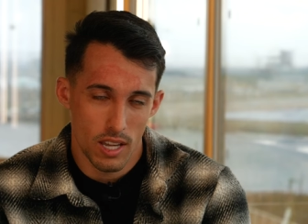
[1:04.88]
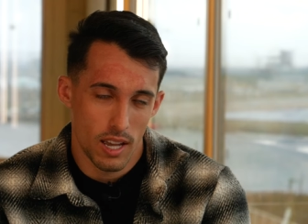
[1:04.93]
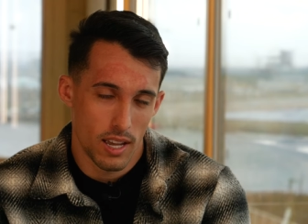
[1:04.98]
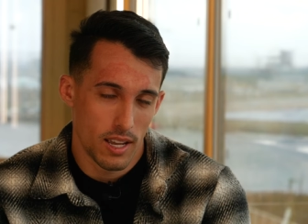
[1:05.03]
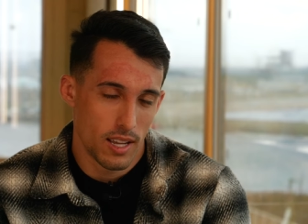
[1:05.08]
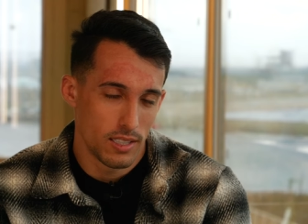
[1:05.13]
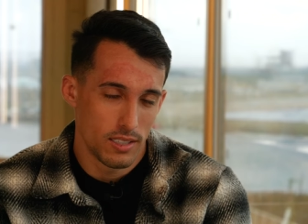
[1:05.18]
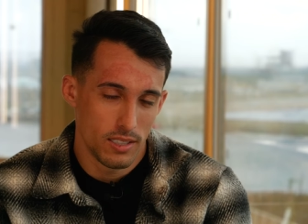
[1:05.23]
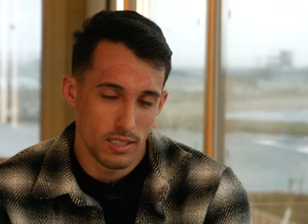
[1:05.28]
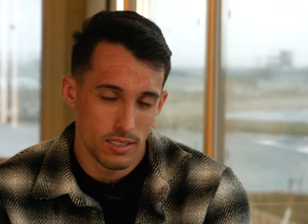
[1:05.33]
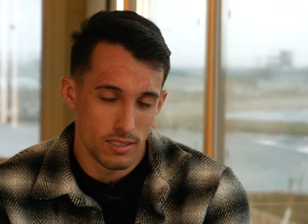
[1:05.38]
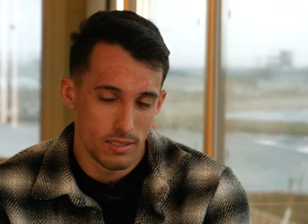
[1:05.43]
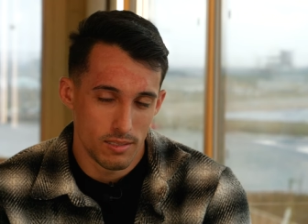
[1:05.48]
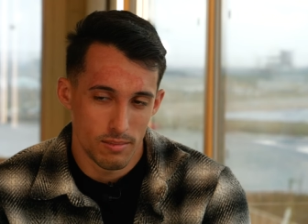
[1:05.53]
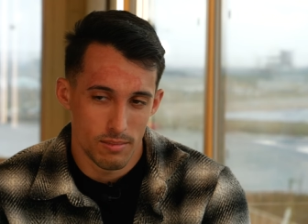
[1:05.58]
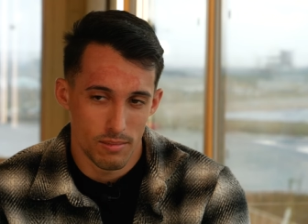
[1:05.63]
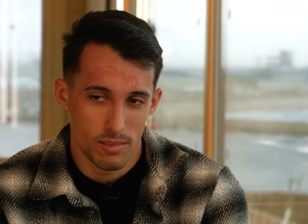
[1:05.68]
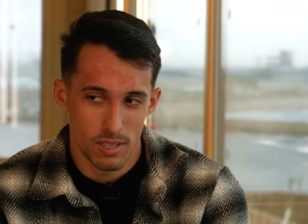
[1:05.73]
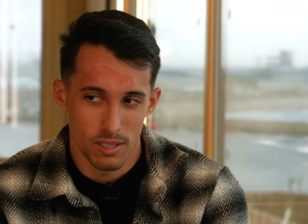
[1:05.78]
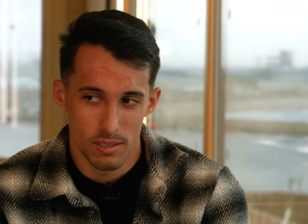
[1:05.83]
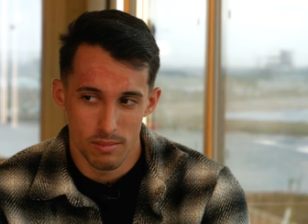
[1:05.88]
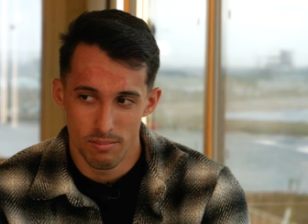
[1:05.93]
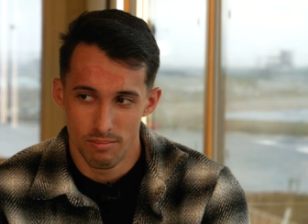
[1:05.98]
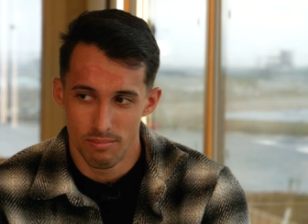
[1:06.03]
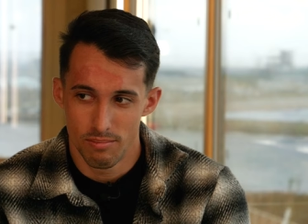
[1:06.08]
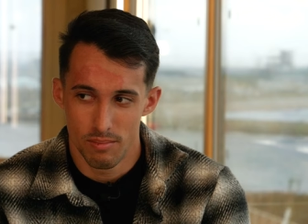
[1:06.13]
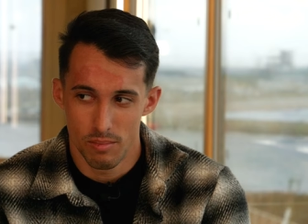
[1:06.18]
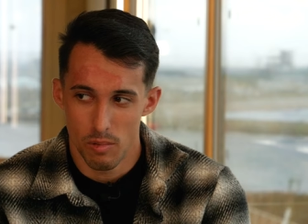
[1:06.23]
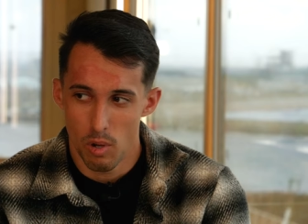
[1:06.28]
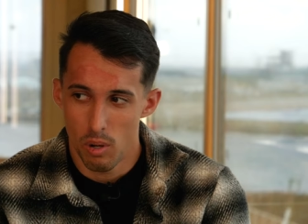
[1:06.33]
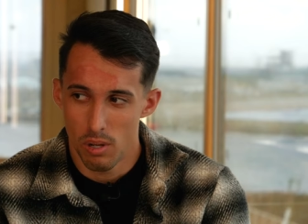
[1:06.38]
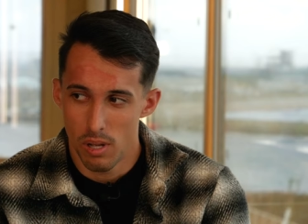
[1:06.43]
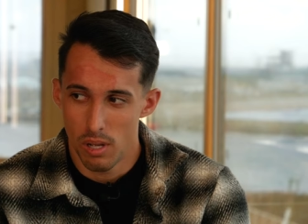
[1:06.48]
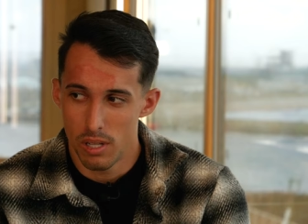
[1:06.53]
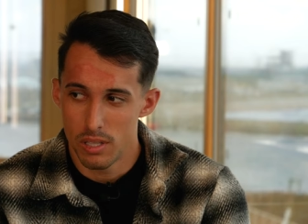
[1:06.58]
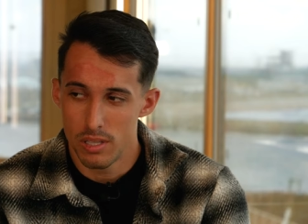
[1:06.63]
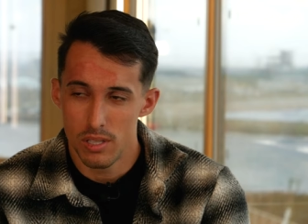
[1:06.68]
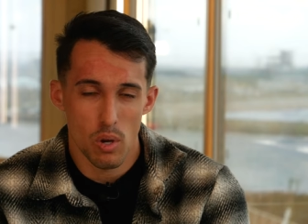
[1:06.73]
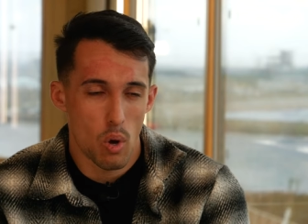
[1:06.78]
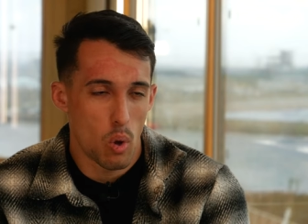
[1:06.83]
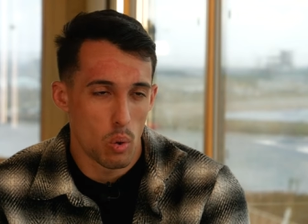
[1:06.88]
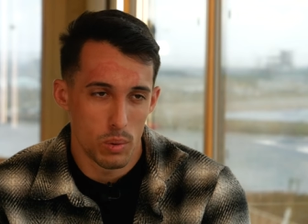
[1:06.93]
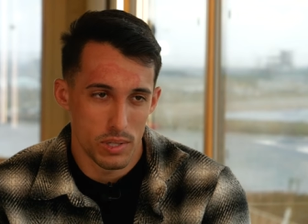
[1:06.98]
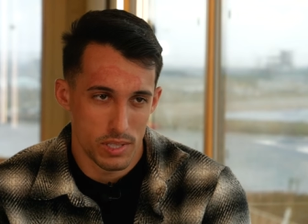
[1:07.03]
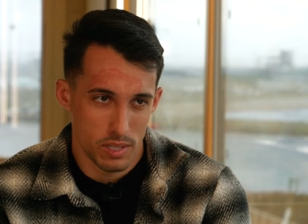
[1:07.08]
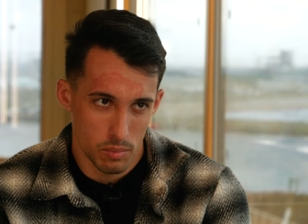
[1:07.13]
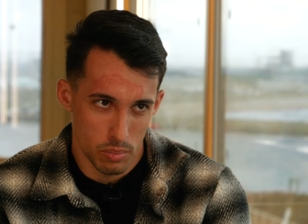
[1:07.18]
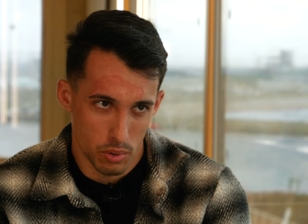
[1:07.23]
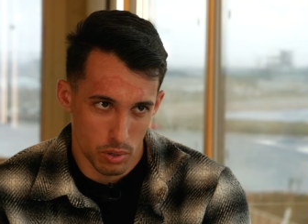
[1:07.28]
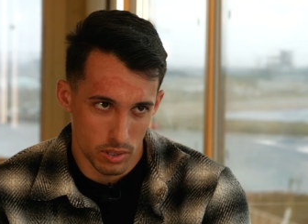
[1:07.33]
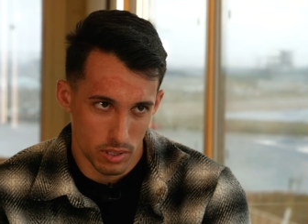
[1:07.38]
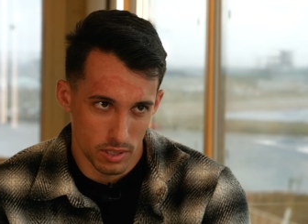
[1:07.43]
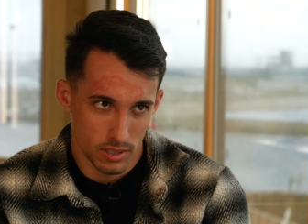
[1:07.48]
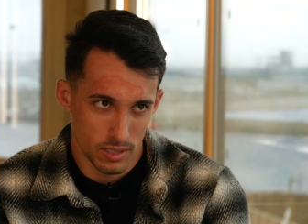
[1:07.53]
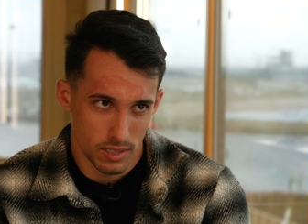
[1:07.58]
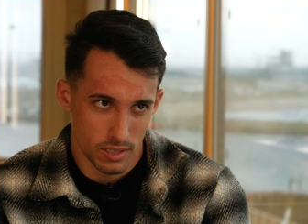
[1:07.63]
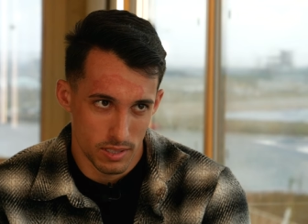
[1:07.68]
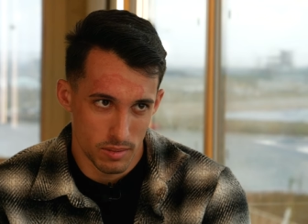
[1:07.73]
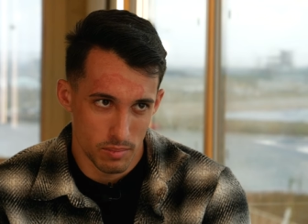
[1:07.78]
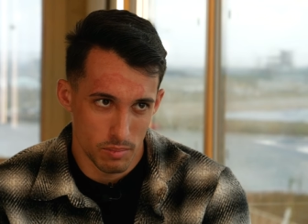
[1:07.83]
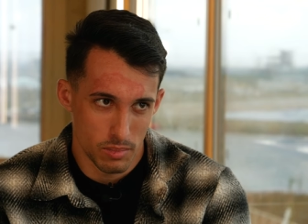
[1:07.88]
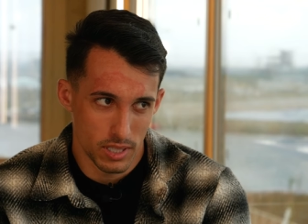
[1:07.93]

Yeah, I think uh, it's always important,